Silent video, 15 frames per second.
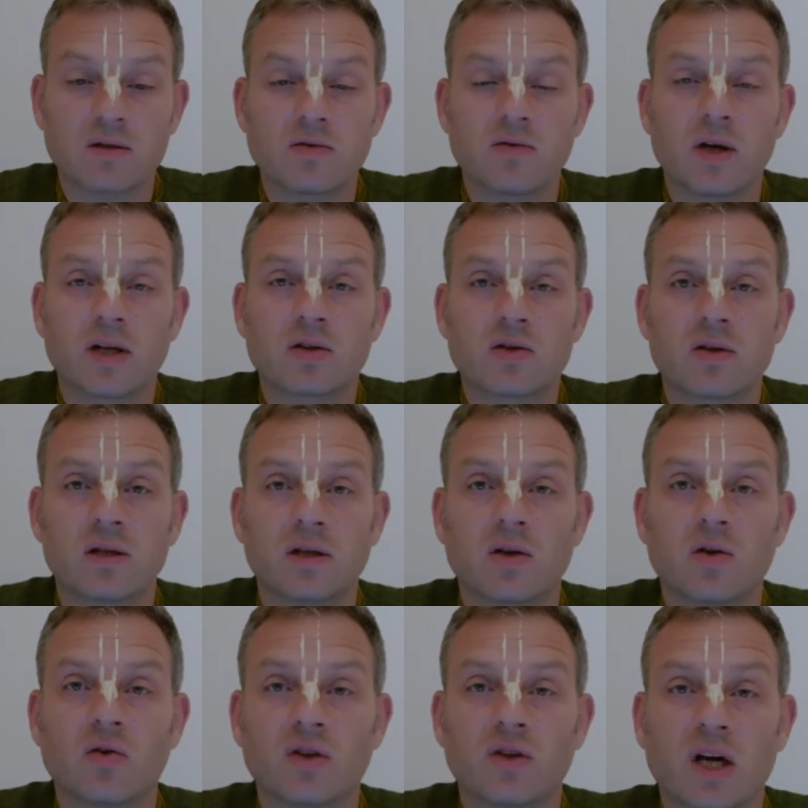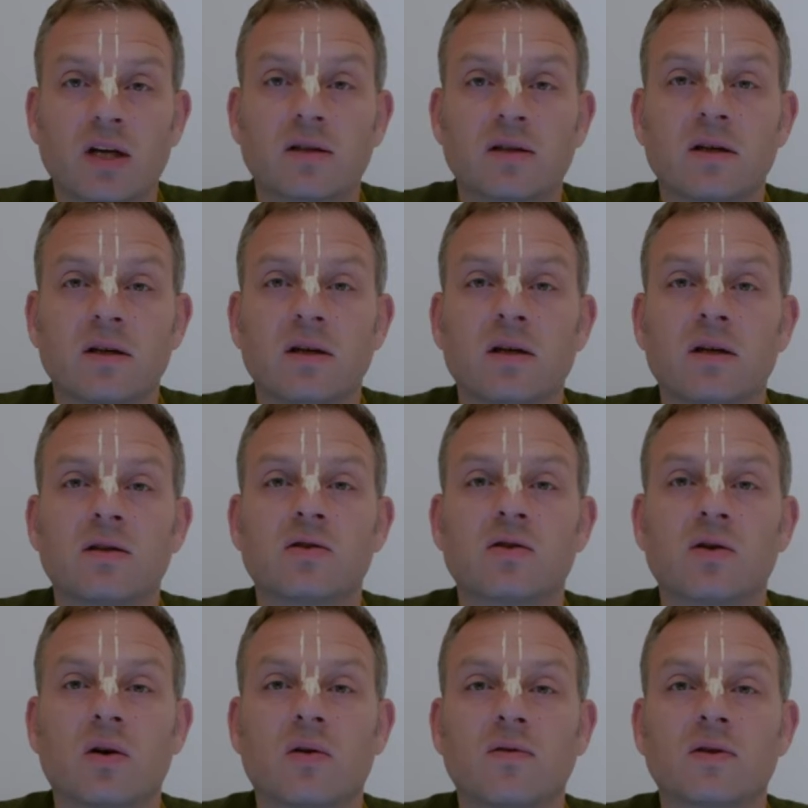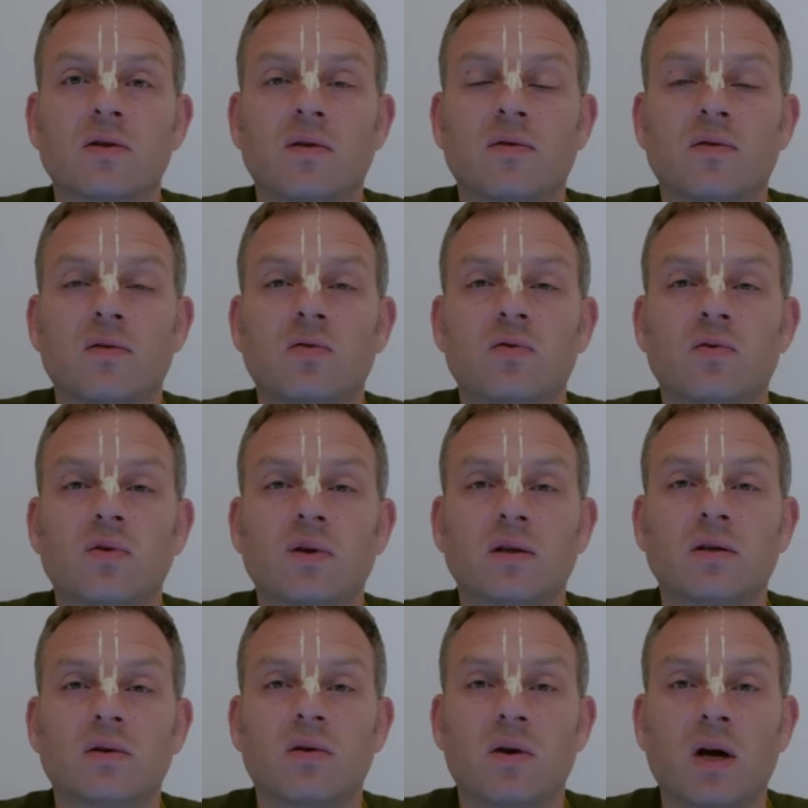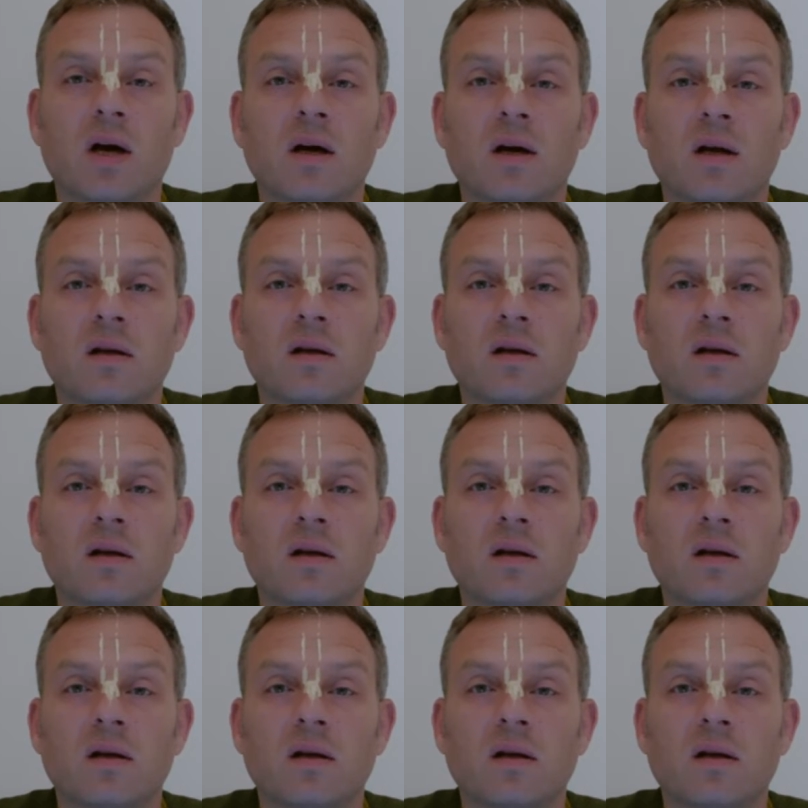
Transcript: You actually conduct the service of Guru and Gauranga.